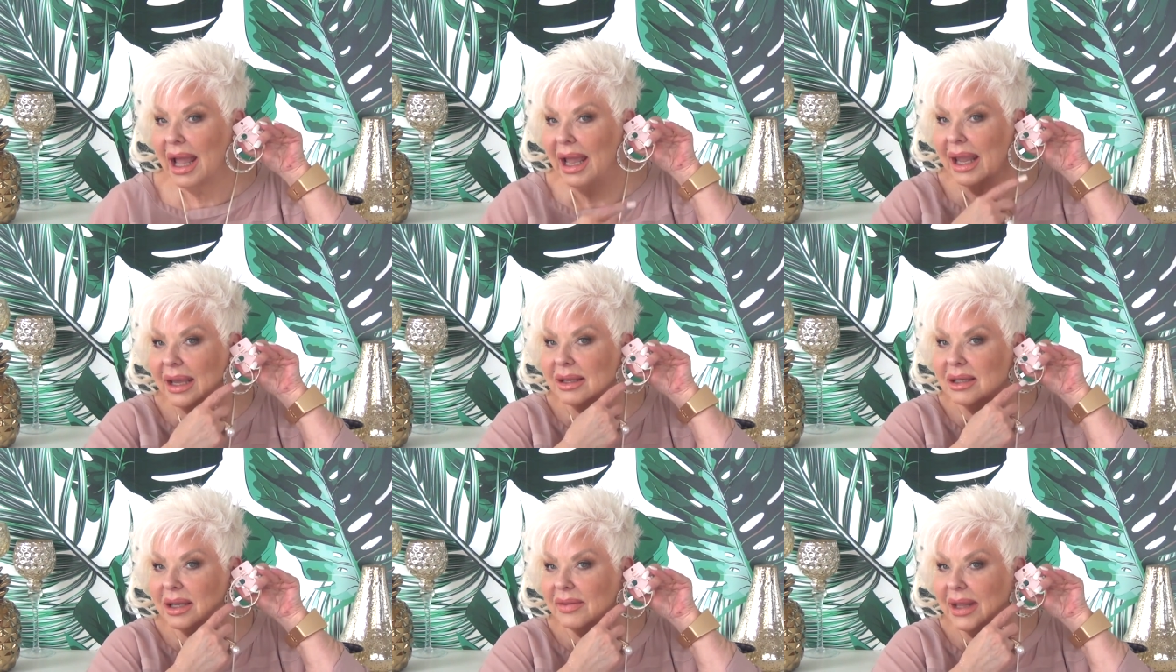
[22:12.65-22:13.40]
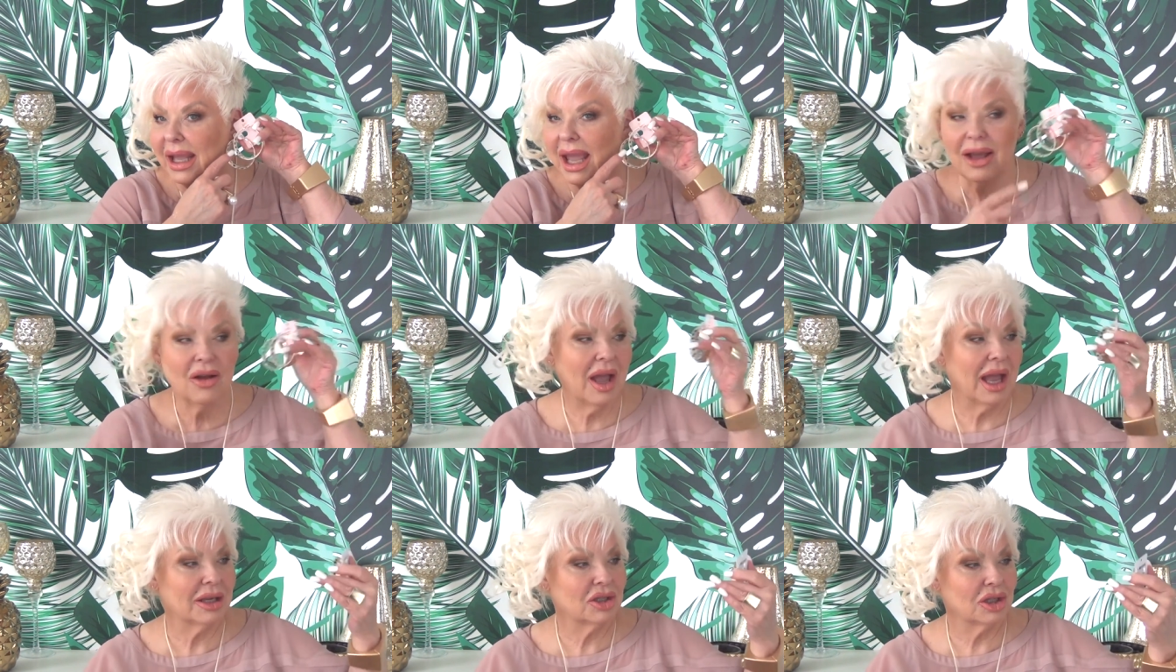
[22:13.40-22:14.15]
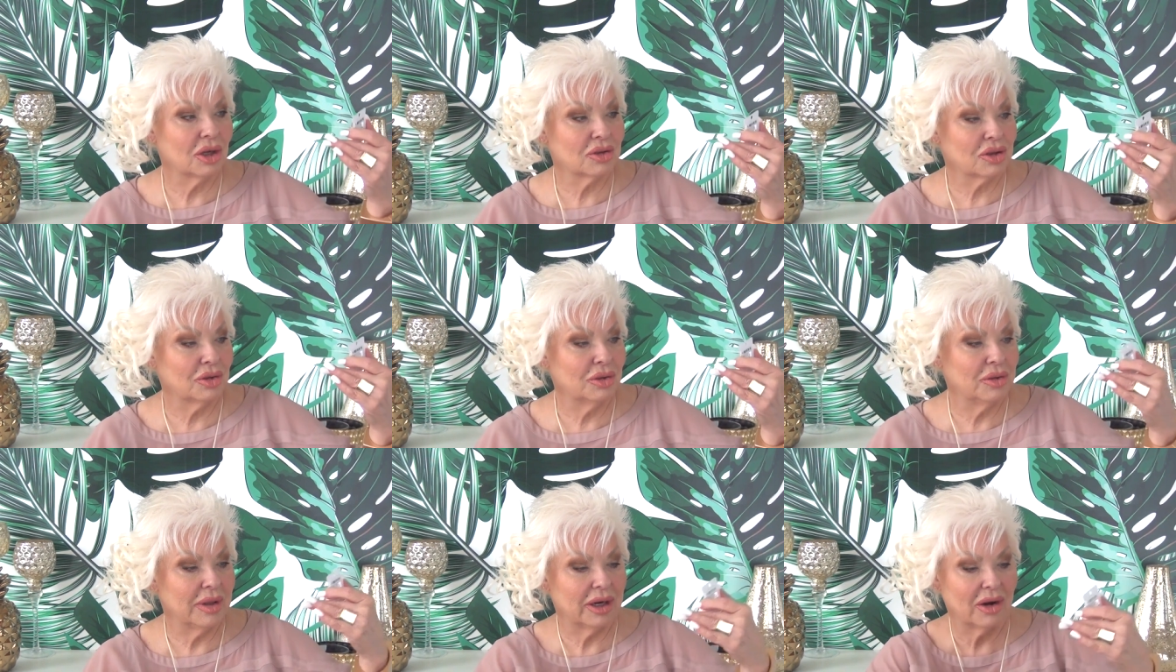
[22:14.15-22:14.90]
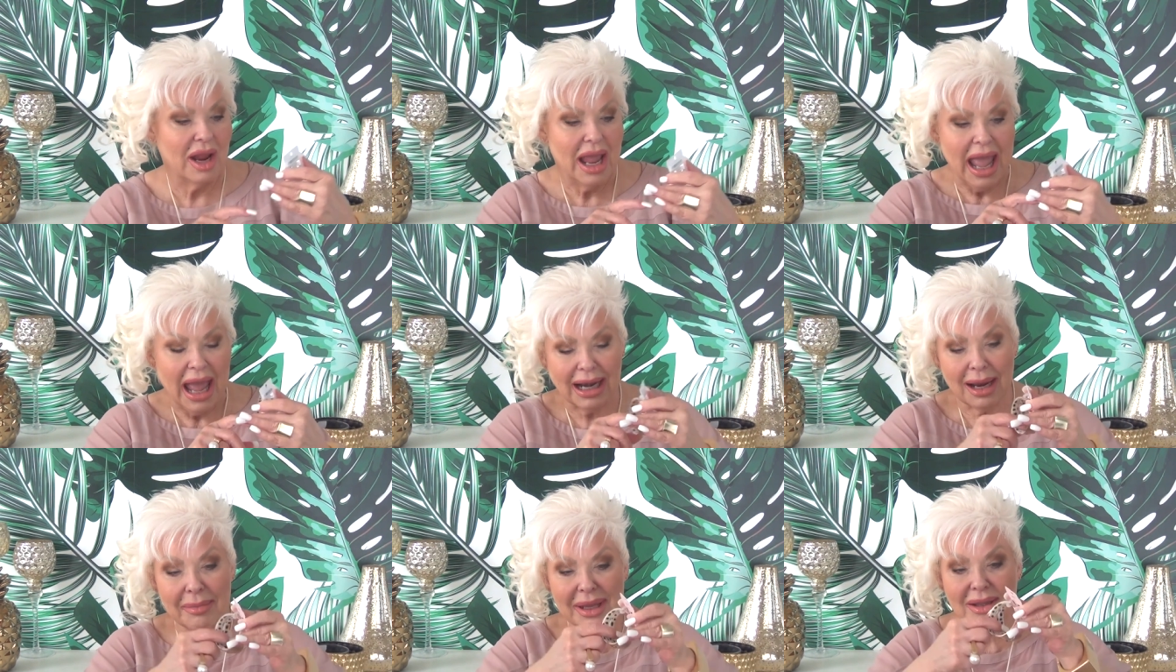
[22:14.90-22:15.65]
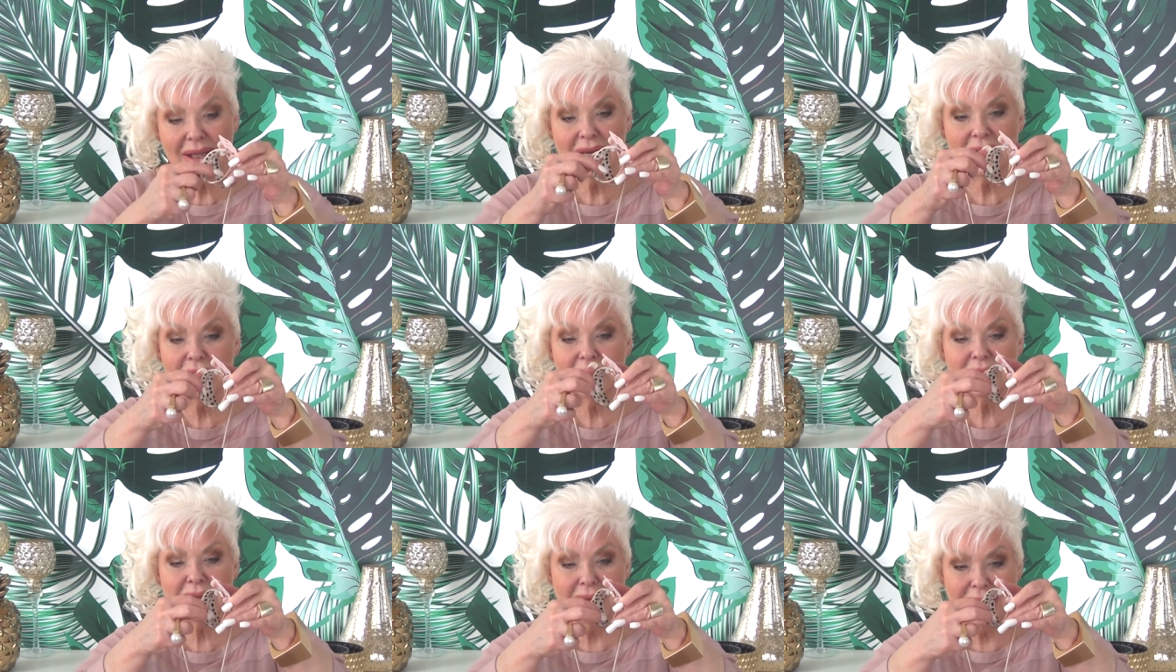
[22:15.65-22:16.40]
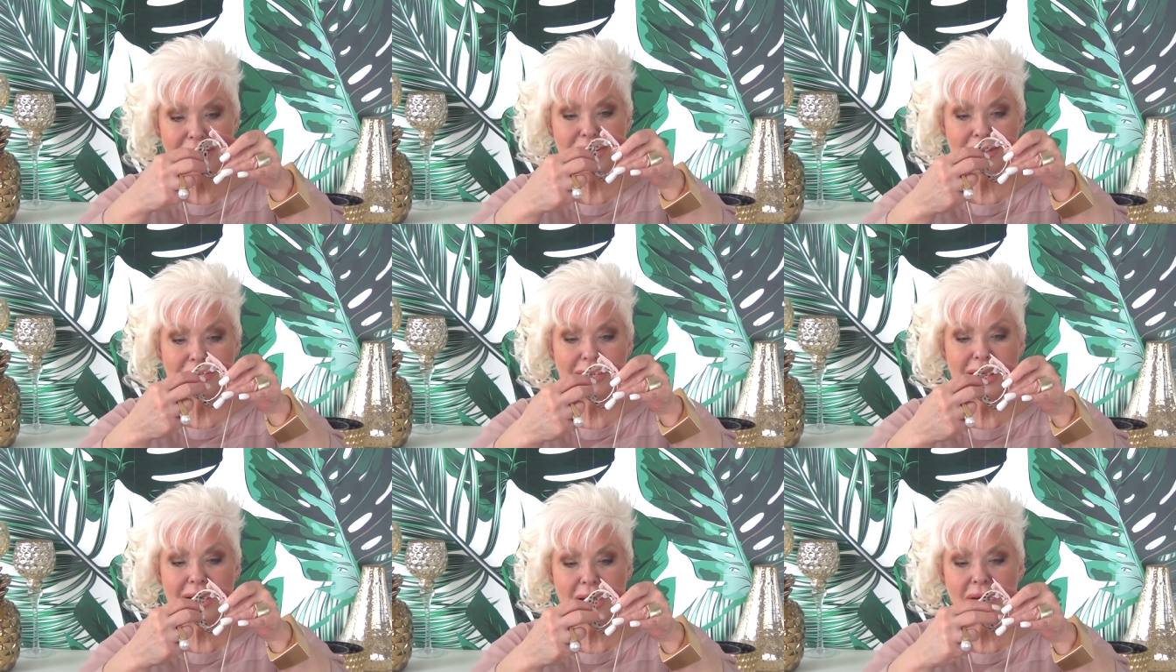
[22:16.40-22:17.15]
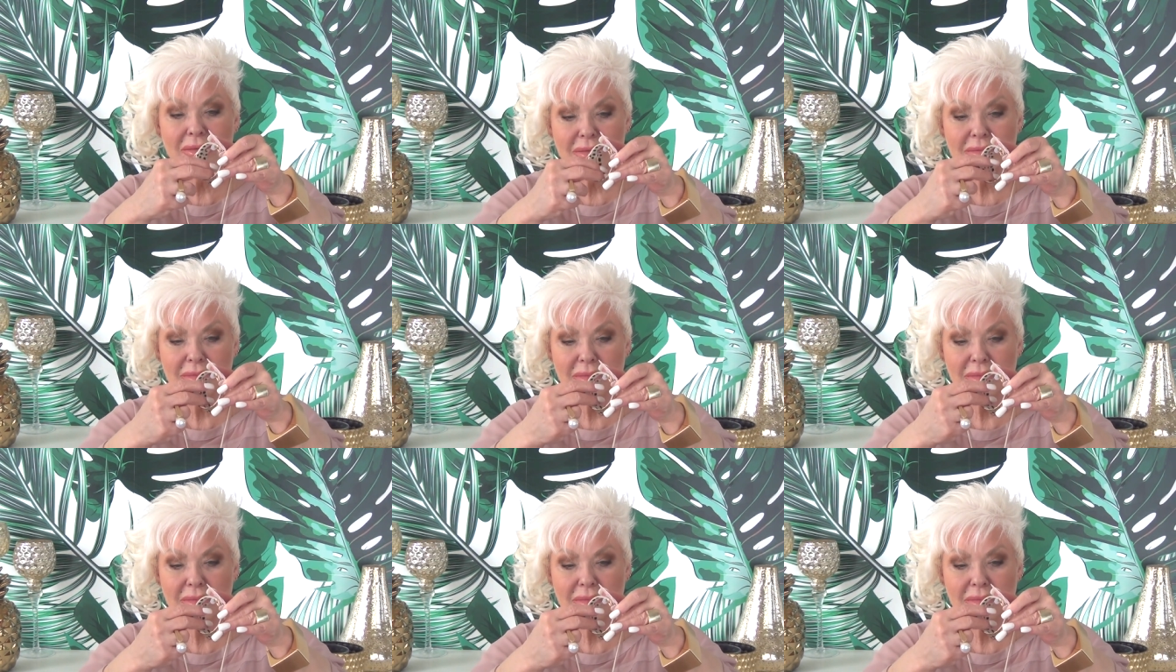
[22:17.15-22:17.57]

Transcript: And the cowhide shows through there. And I mean, the hair is, it's, you know,